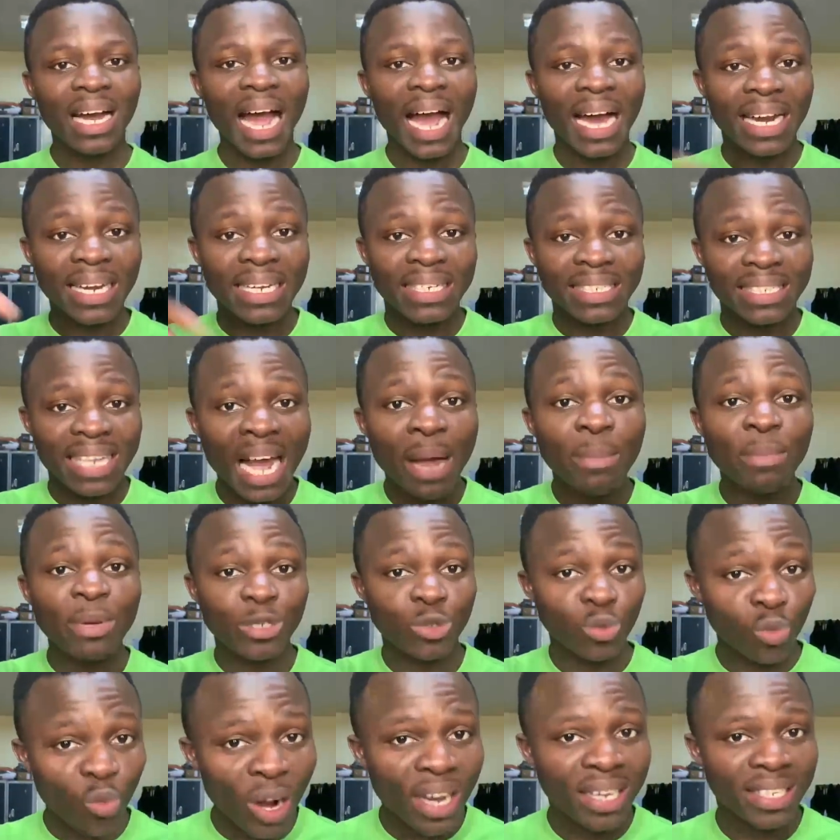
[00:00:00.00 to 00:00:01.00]
at the time
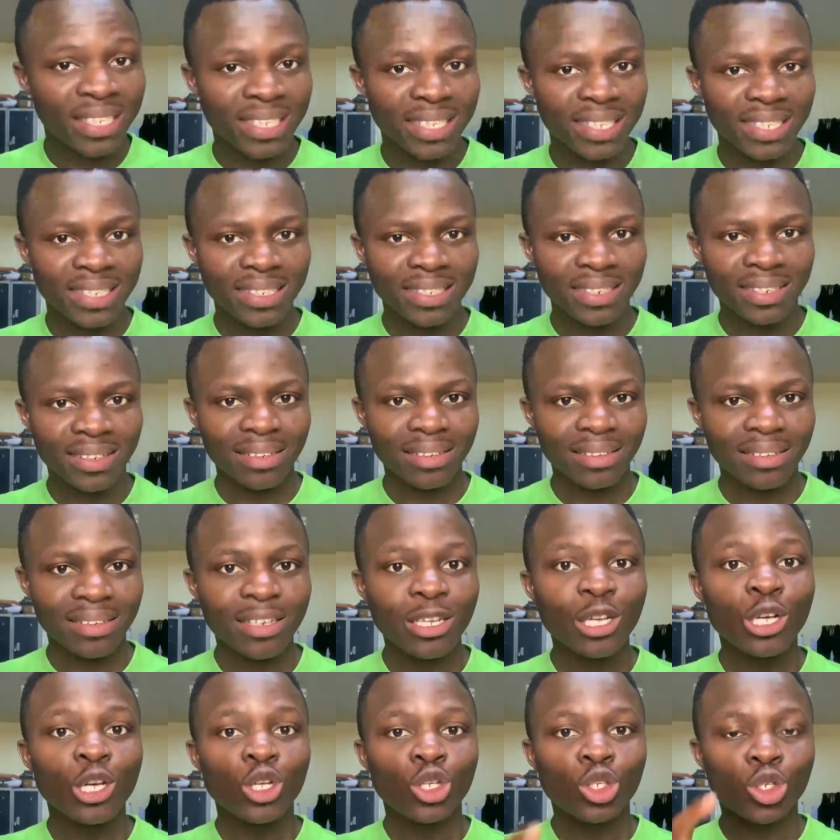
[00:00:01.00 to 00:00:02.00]
it wants,
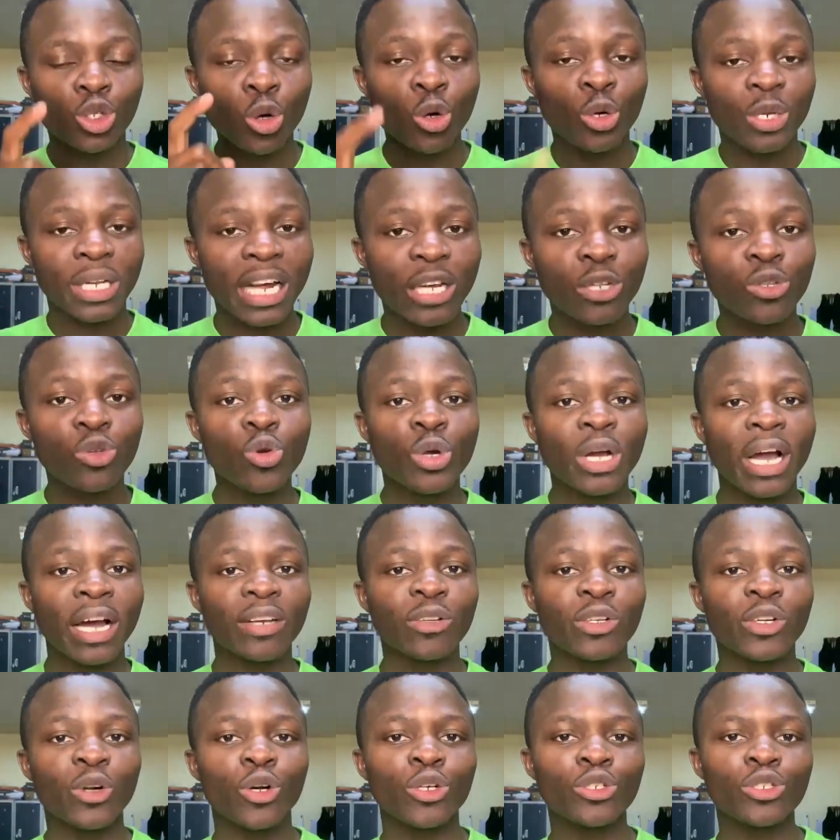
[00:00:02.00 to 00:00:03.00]
so that you
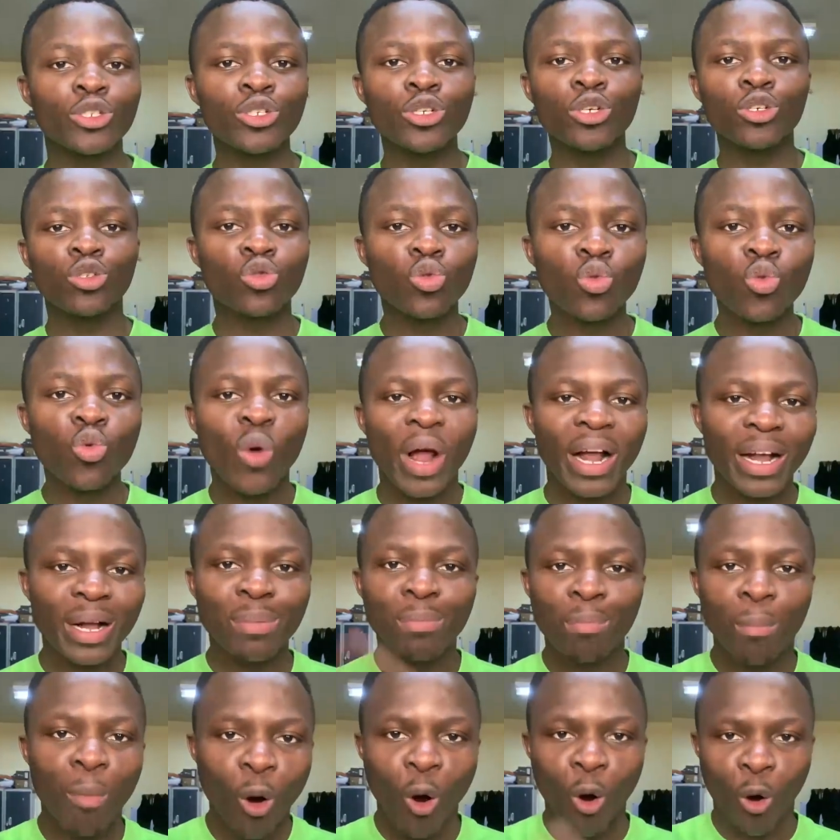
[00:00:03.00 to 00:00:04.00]
can continue to work
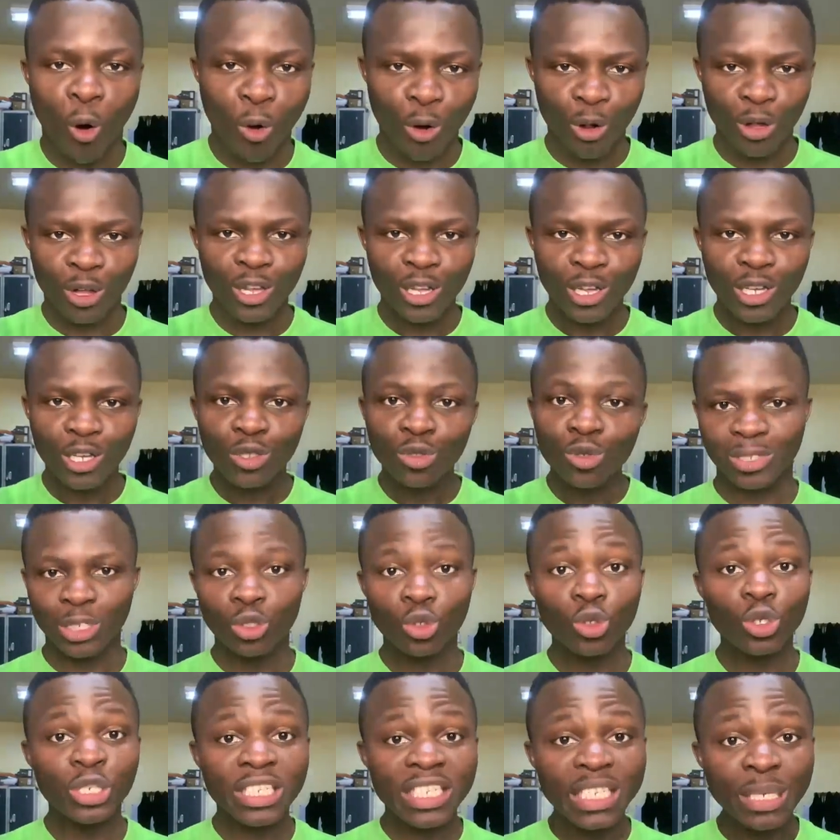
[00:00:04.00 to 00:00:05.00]
more
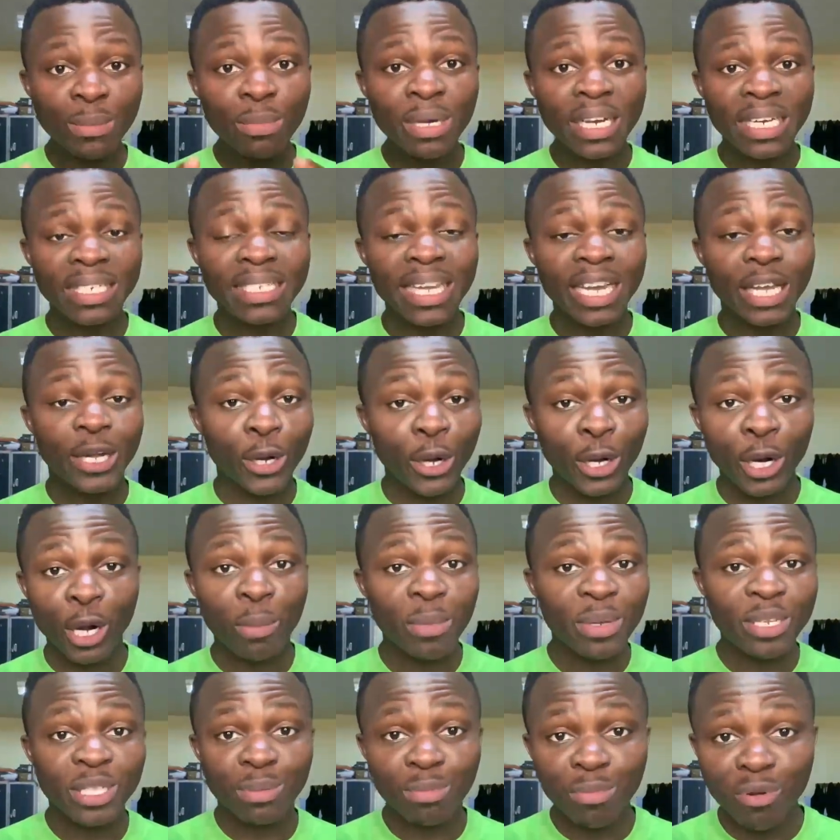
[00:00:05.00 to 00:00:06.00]
to stimulate the
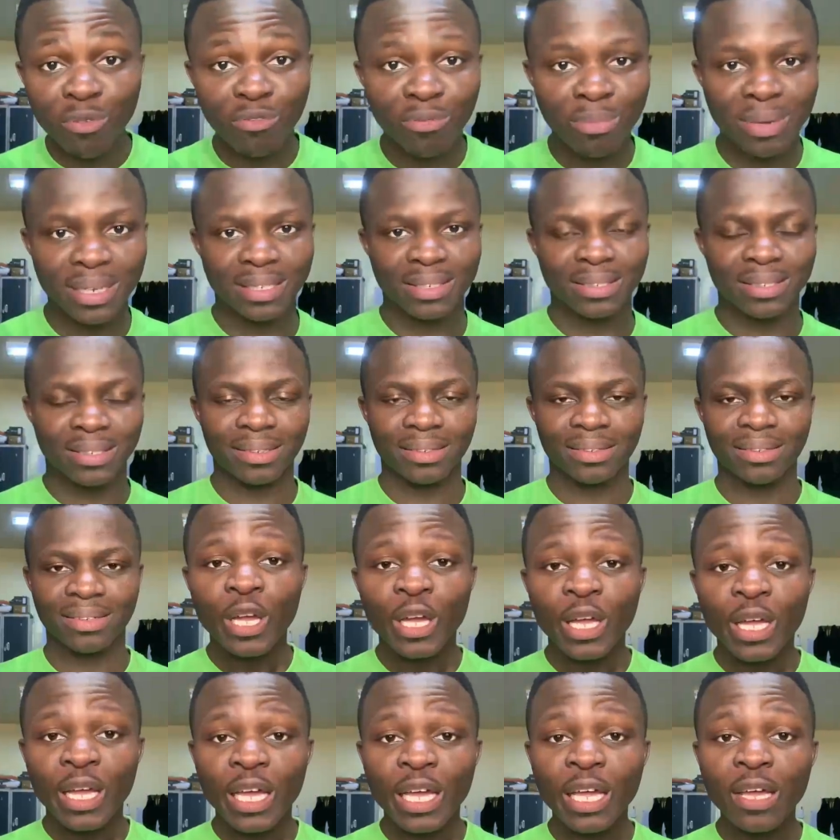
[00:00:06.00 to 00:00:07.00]
economy's movement.
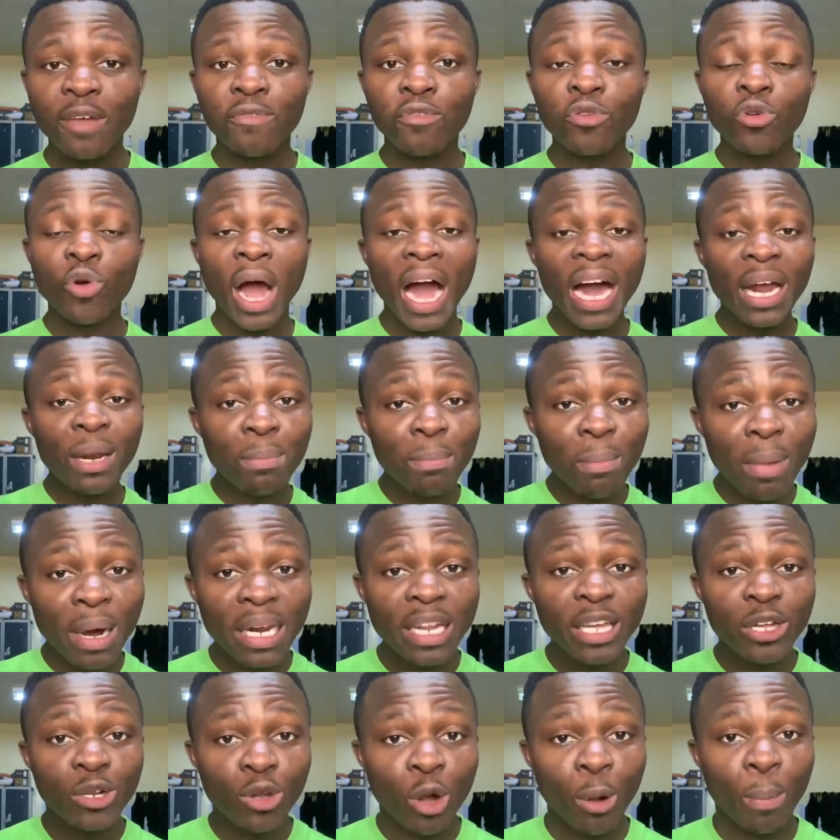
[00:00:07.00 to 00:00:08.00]
If you had
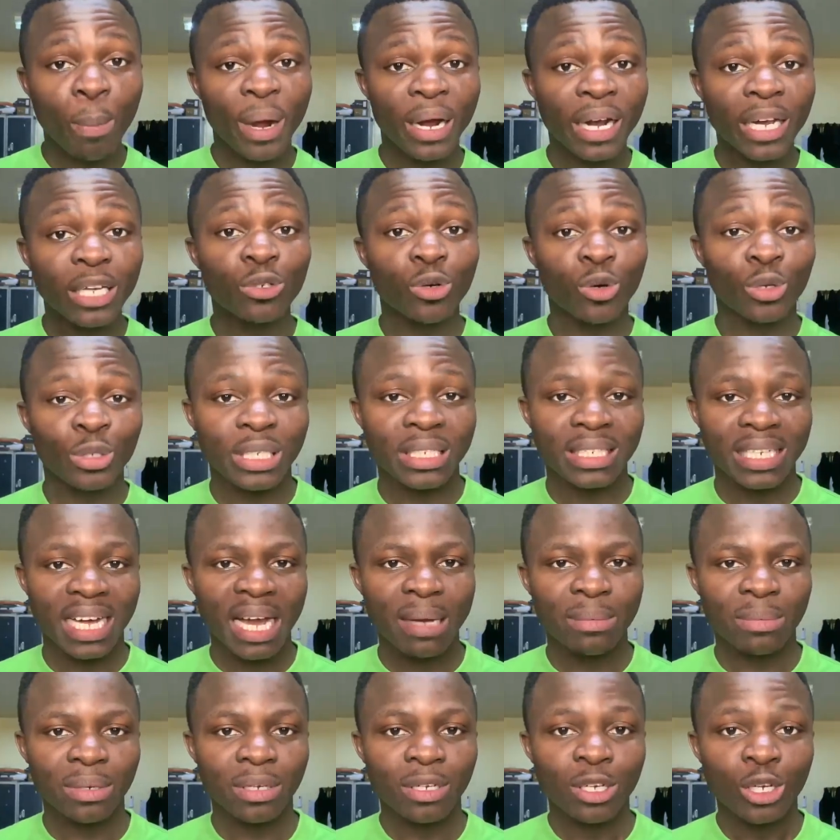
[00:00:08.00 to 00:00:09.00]
money in your pocket all the
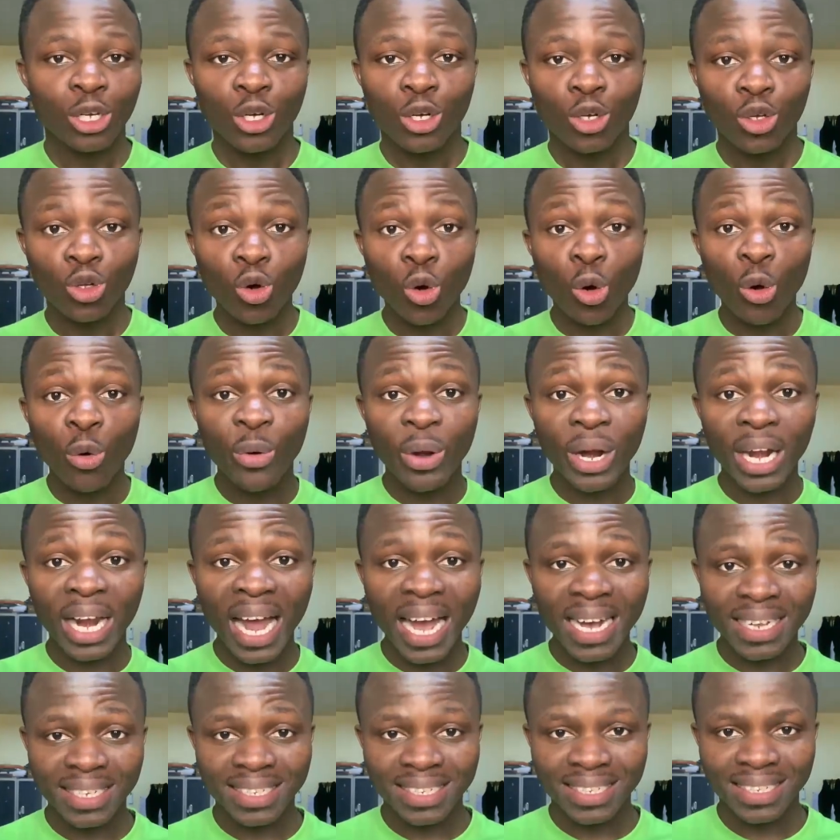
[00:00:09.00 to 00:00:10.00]
time, you would
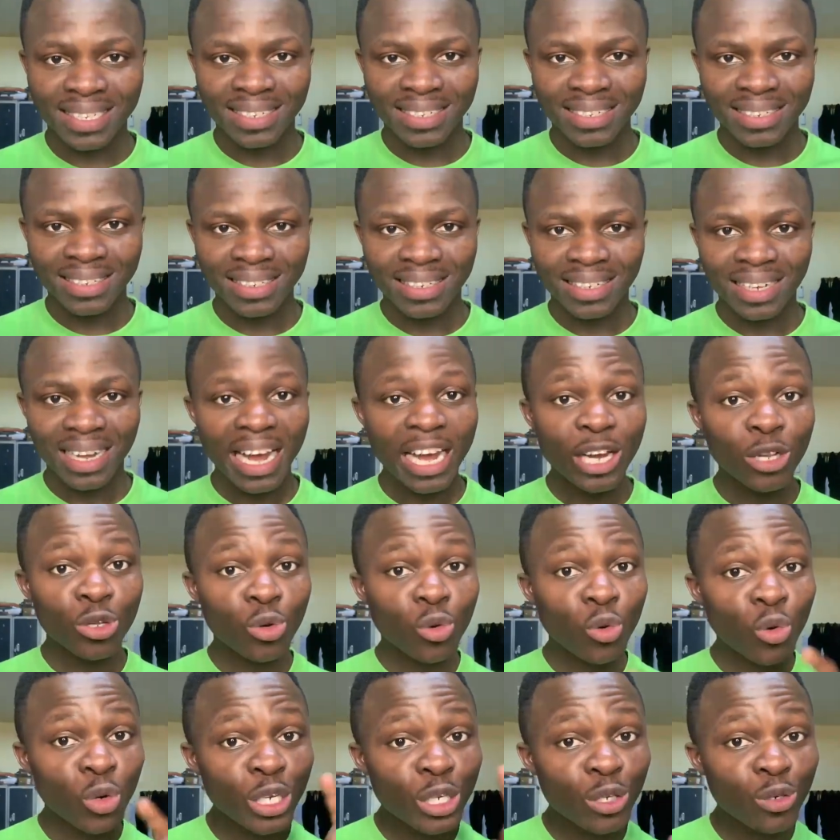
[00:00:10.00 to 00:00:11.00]
relax and you
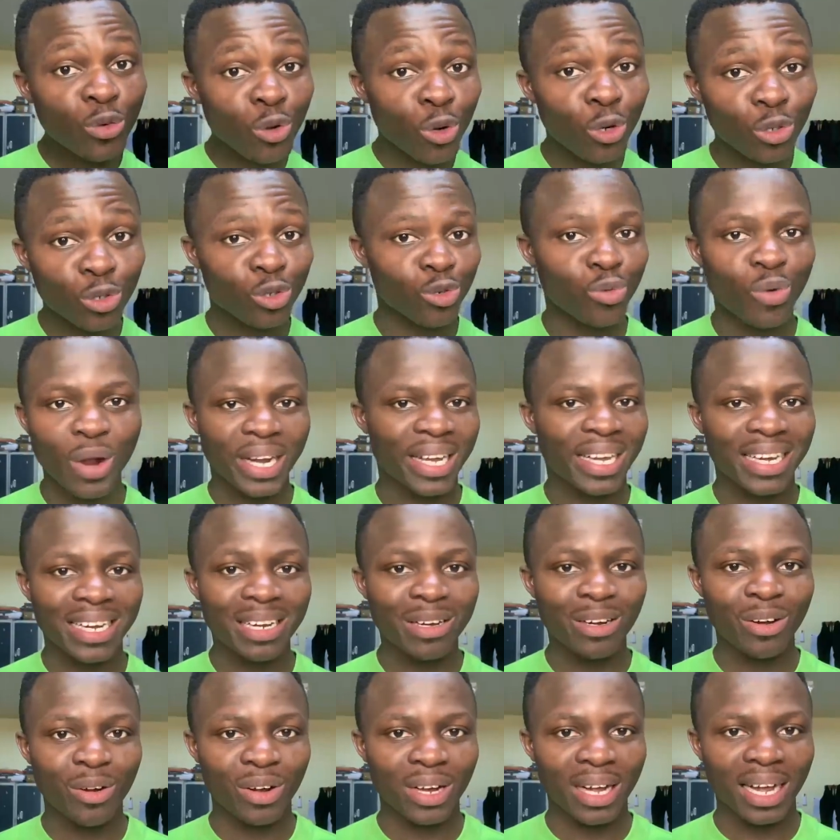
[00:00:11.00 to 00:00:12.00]
wouldn't go to work
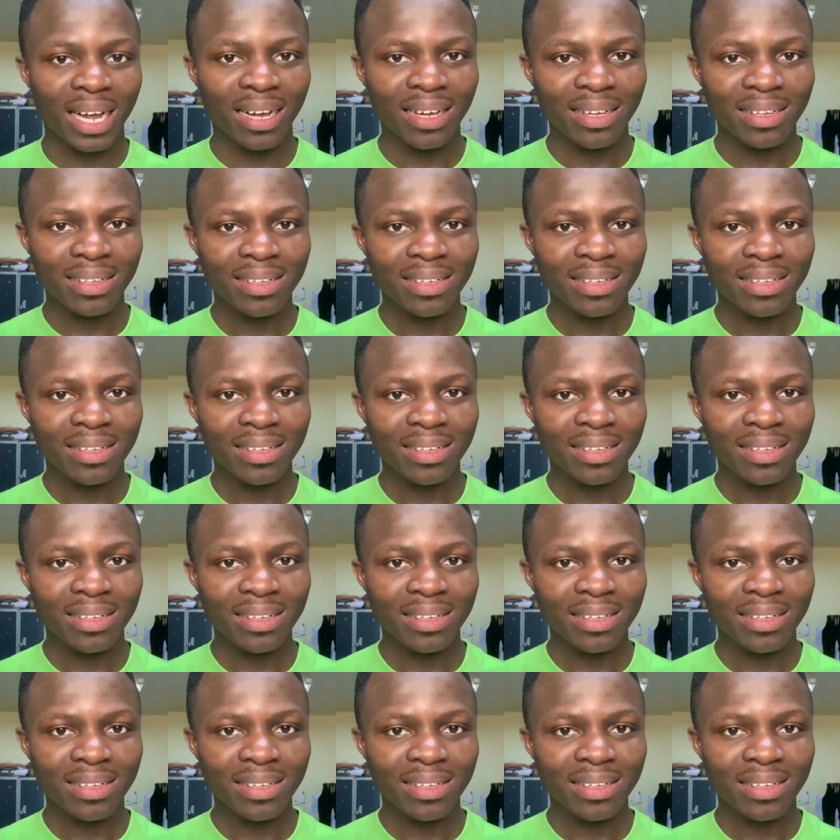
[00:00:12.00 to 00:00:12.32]
any longer.